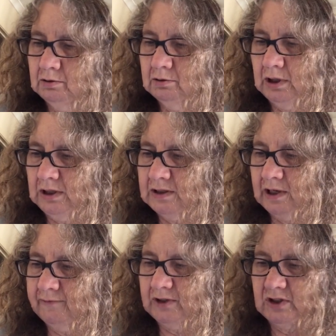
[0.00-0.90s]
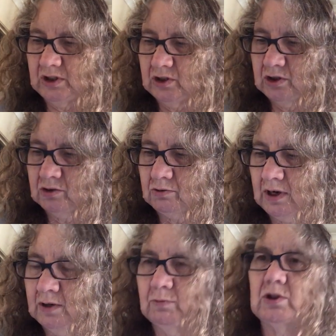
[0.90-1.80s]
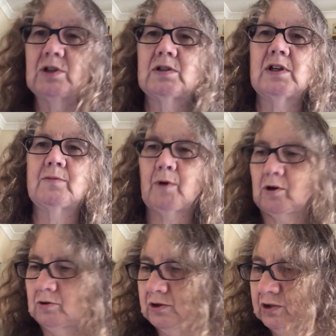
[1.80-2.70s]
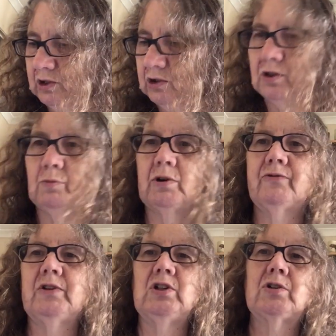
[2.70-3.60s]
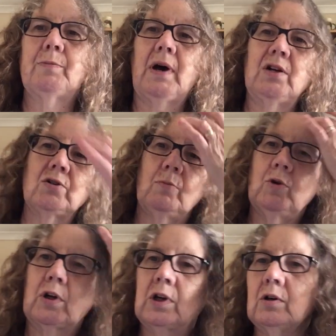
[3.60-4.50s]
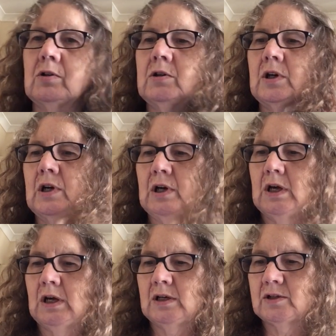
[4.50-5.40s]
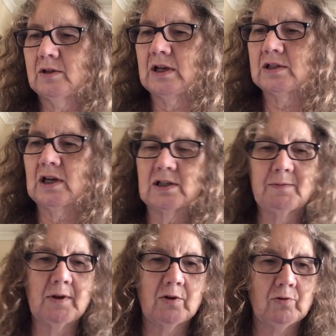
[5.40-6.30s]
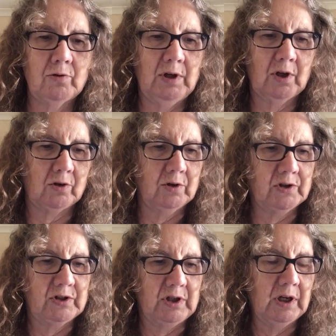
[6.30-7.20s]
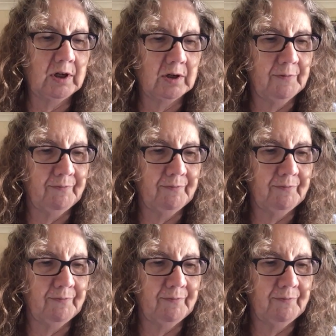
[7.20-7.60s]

is every stitch is green, which is death by cross stitch, and I want to finish the page I'm working on. So that takes me through the acrostic.